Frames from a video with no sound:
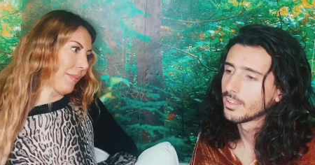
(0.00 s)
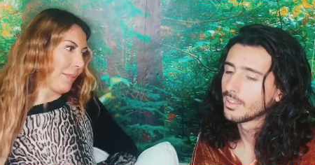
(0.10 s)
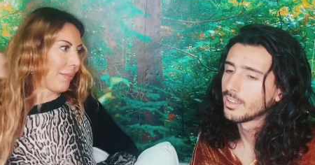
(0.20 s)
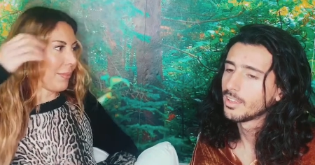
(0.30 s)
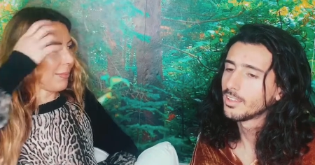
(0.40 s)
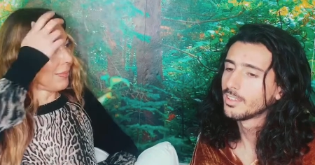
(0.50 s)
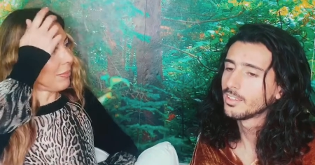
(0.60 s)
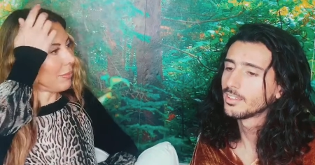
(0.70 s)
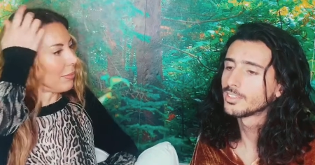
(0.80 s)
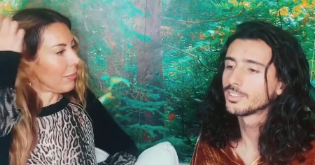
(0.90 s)

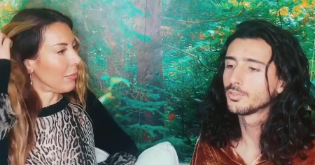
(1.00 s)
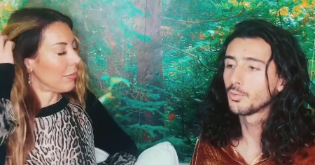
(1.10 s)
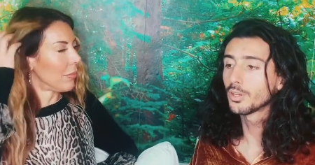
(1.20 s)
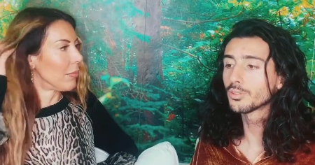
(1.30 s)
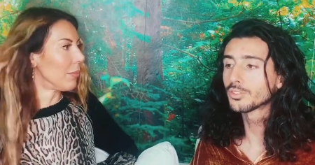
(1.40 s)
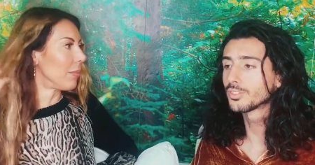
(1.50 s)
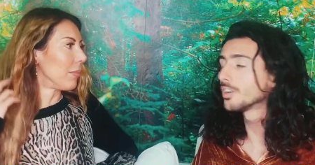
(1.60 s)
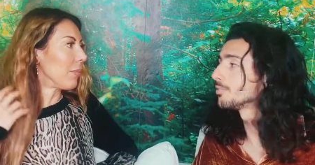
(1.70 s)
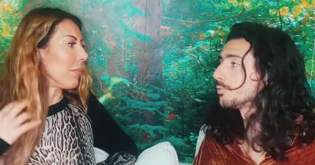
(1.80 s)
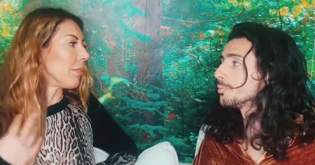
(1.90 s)
Speaker 1: it's we could
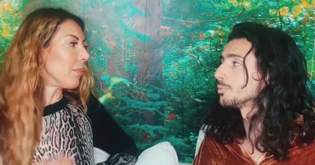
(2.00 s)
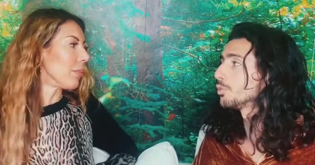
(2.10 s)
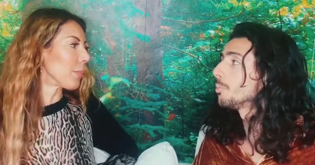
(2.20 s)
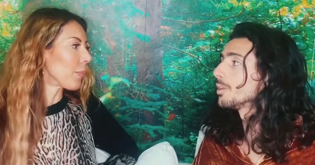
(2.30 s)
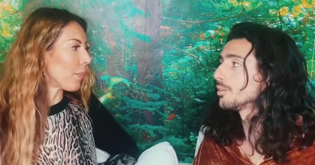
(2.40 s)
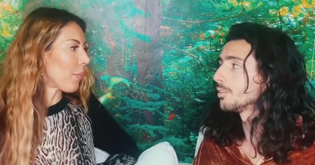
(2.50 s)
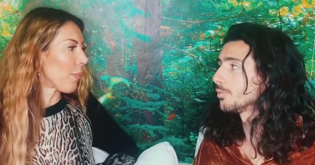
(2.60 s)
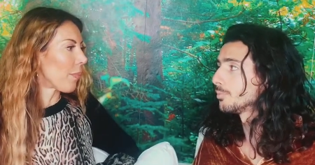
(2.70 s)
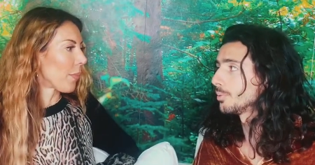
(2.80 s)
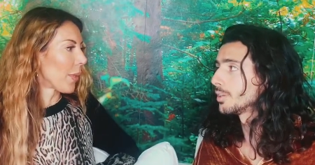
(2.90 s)
start from so many
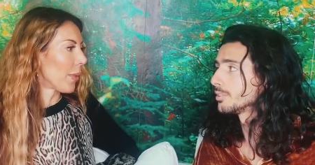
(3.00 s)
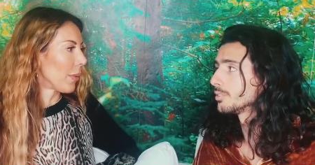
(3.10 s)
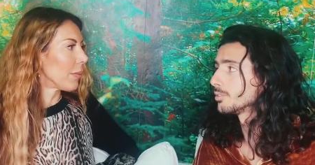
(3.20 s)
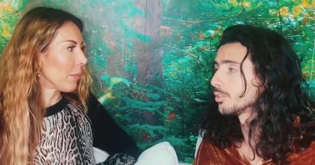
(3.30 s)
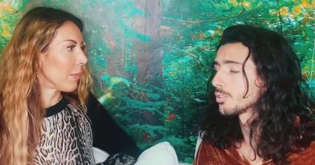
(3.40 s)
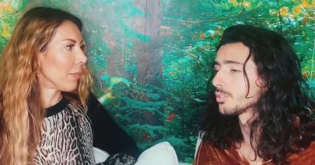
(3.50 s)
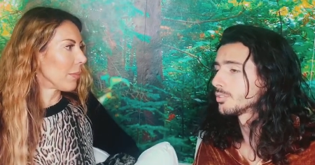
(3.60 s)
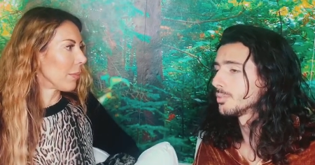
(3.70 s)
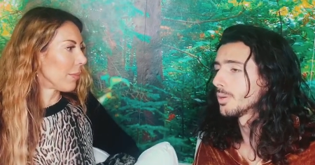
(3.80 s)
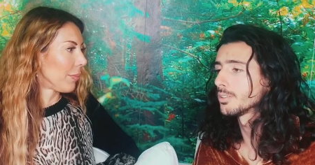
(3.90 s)
different places, you know, because
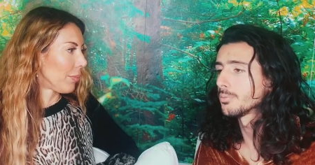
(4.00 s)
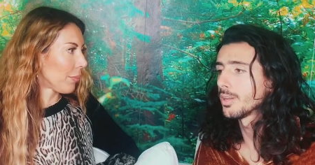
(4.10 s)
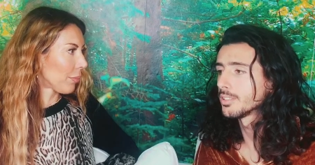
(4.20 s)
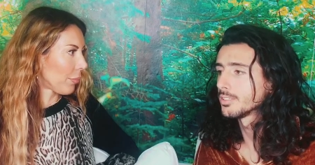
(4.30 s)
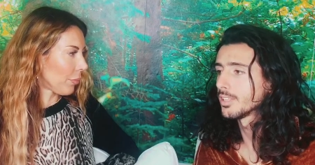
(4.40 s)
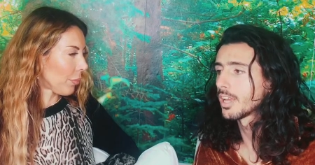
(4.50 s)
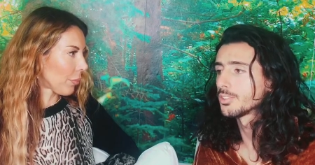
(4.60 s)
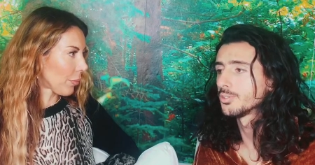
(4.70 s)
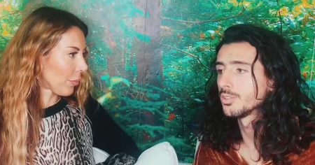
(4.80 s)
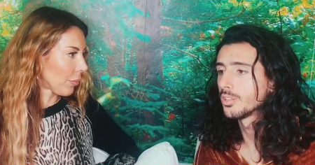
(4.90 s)
Tibetan medicine
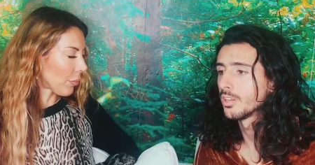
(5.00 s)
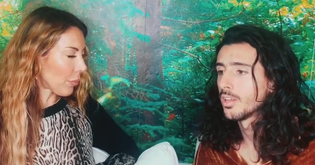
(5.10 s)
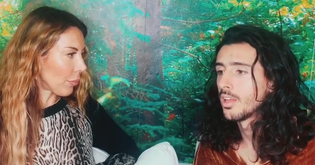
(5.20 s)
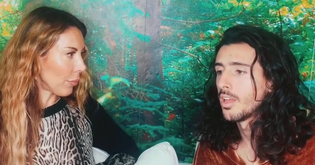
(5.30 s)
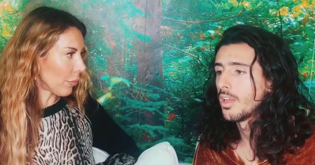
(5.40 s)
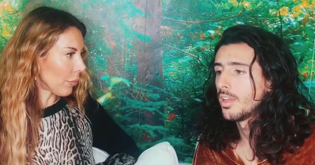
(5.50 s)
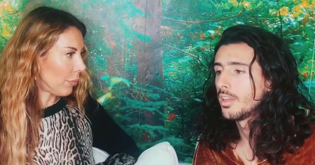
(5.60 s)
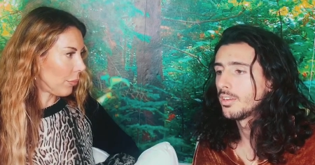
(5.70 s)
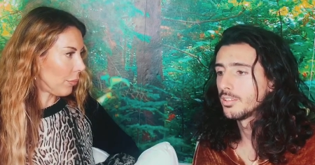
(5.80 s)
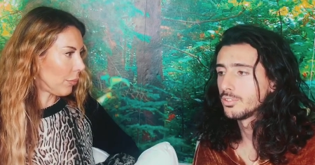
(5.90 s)
actually
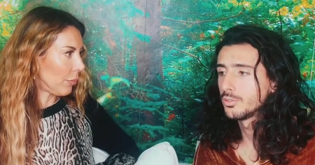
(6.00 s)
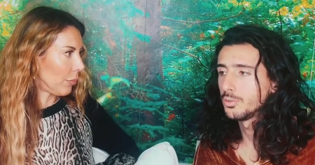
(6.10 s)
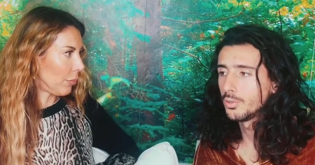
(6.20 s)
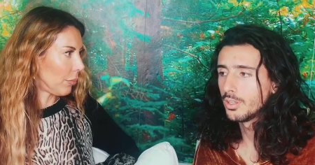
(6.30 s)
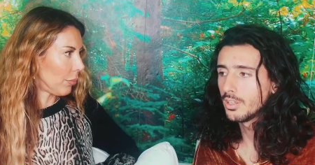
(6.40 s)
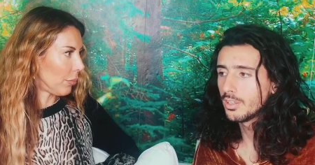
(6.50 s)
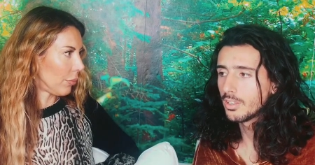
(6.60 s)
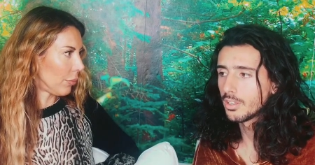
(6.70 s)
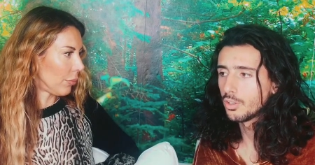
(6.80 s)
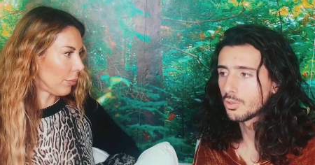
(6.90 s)
it is
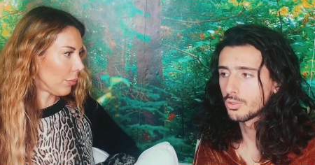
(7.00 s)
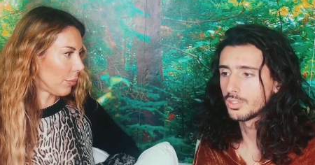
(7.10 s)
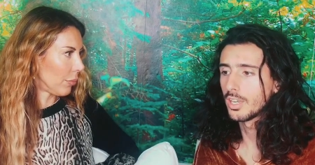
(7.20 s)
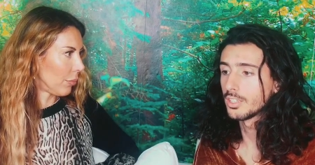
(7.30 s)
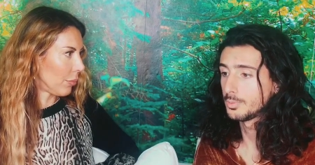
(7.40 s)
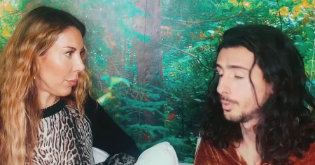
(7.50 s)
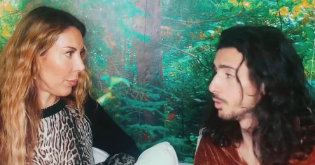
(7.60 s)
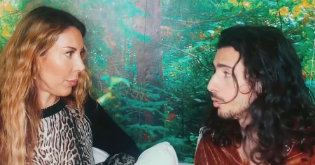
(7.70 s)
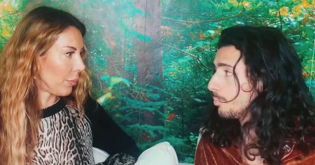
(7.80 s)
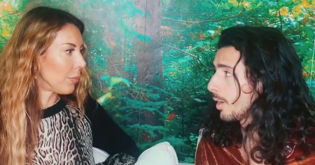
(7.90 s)
truly you could say a
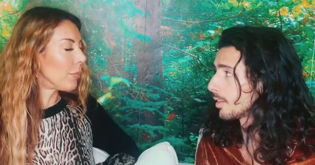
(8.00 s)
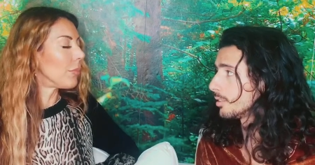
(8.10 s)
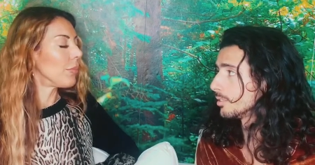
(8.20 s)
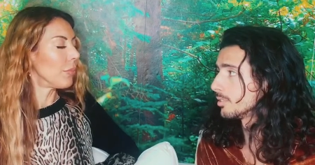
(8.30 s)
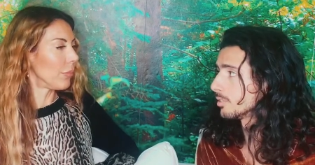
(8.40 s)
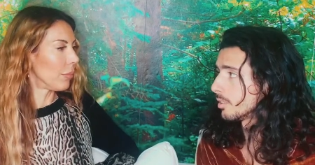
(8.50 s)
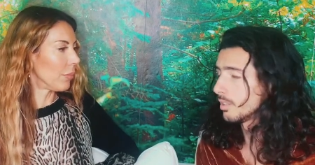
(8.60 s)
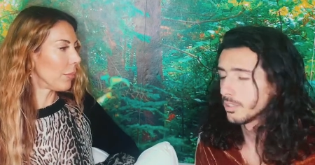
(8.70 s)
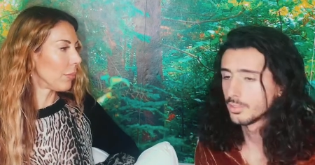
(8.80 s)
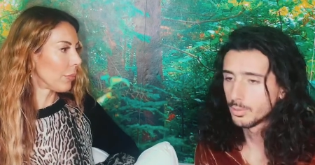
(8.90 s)
spiritual practice. Mm -hmm.
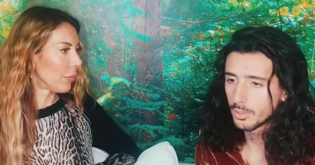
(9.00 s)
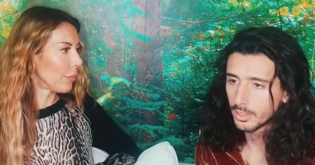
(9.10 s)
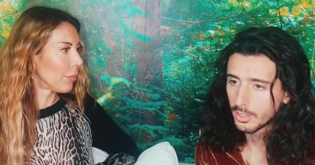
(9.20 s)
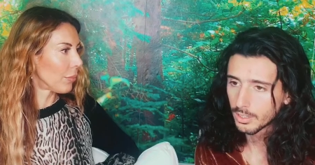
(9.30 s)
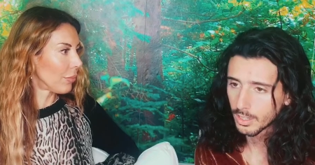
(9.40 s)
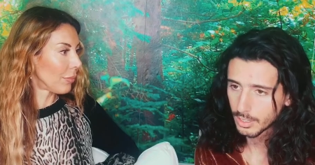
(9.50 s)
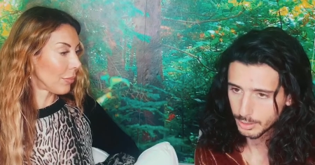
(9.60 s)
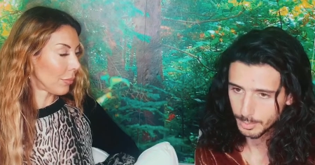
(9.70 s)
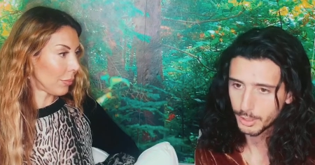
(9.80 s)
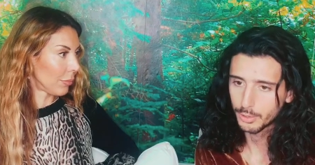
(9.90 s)
it is truly a
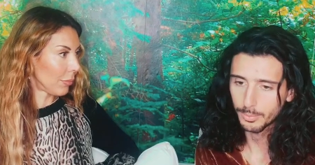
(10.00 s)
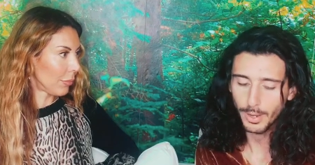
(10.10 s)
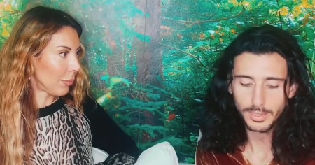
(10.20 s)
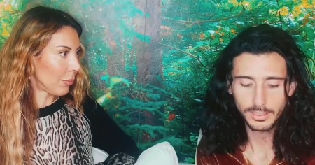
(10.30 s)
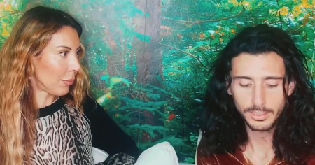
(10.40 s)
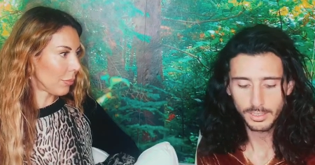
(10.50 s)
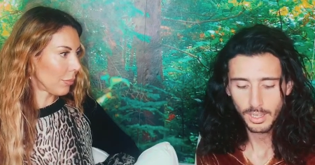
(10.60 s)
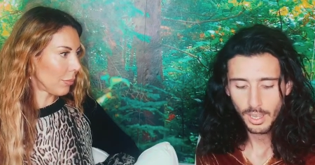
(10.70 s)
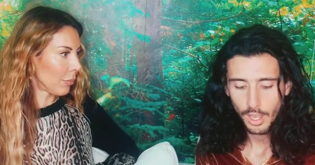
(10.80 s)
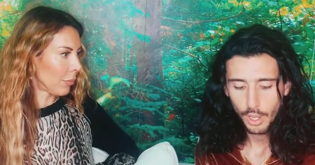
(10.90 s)
spiritual practice
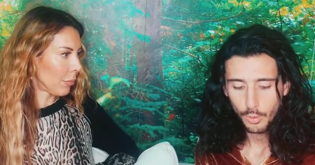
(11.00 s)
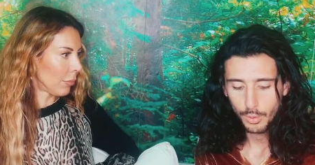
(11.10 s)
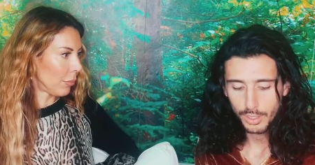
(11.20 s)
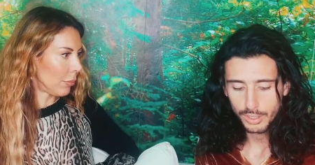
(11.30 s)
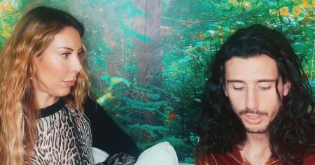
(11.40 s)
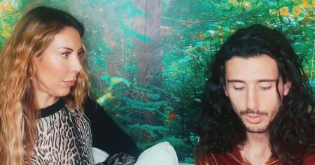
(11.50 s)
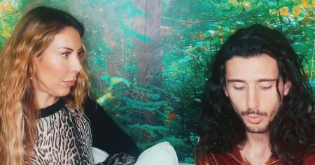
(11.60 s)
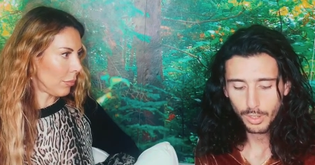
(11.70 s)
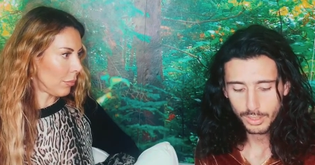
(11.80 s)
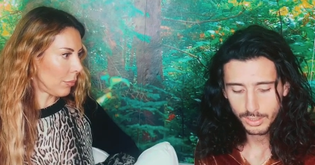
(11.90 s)
which
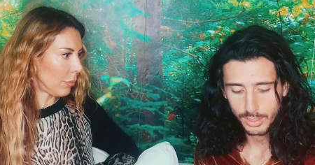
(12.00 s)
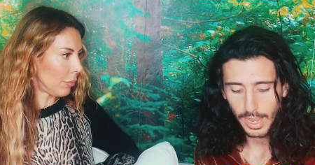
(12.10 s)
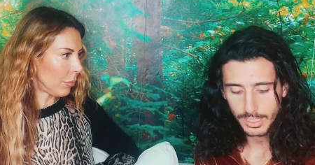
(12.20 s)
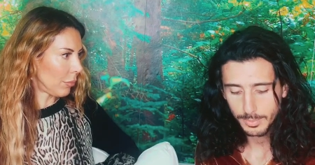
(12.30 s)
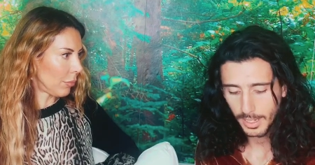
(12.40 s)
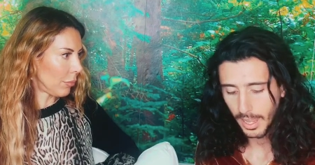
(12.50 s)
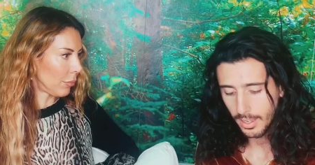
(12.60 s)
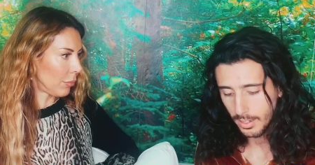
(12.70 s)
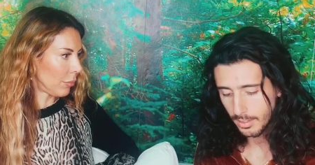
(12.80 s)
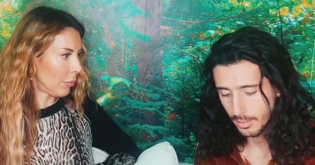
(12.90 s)
was has been
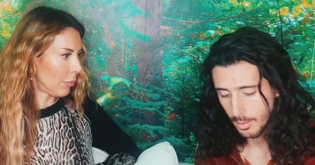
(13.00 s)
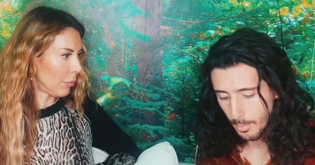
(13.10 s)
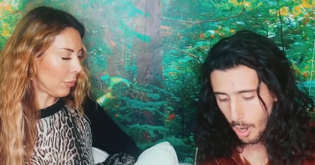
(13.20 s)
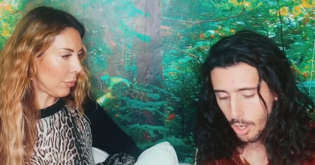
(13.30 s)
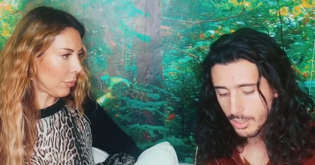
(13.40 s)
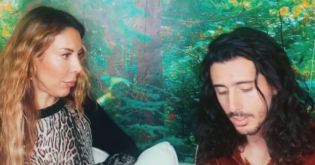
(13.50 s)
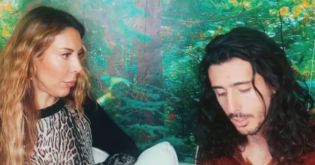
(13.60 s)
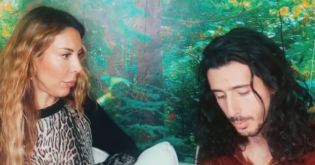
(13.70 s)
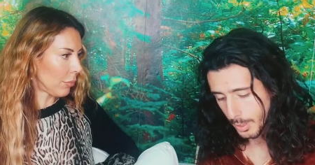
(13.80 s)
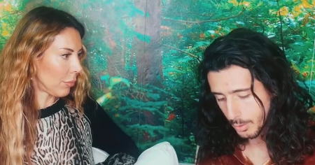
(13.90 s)
aiding the monks and the spiritual